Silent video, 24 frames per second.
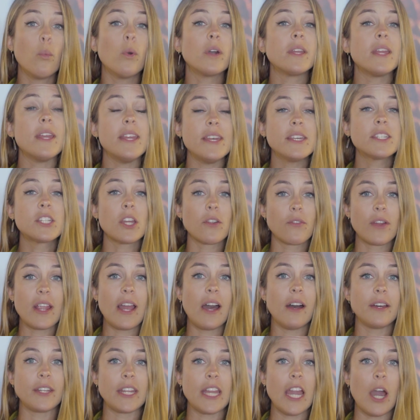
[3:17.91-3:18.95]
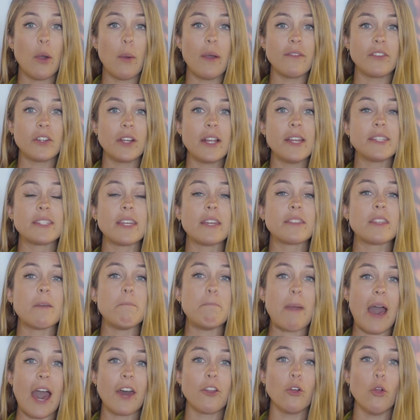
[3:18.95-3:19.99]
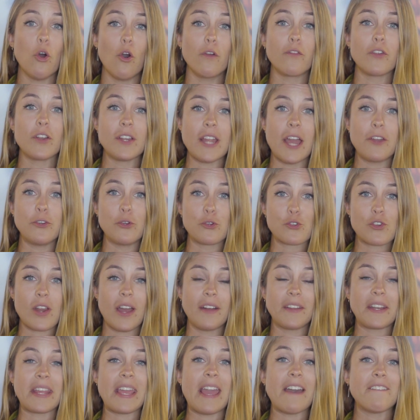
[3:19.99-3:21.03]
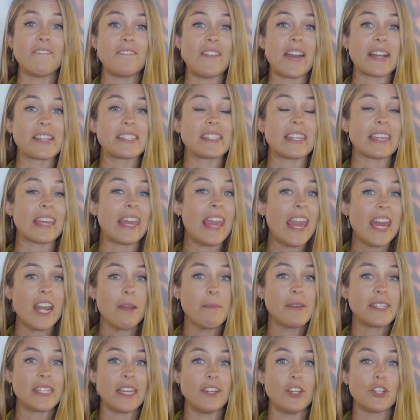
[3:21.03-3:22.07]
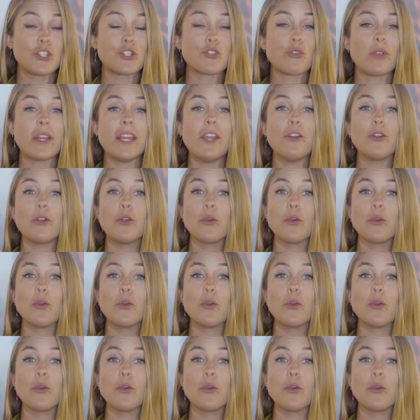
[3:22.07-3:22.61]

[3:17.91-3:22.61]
What is a reality, however, is that the battle over net neutrality affects the cannabis industry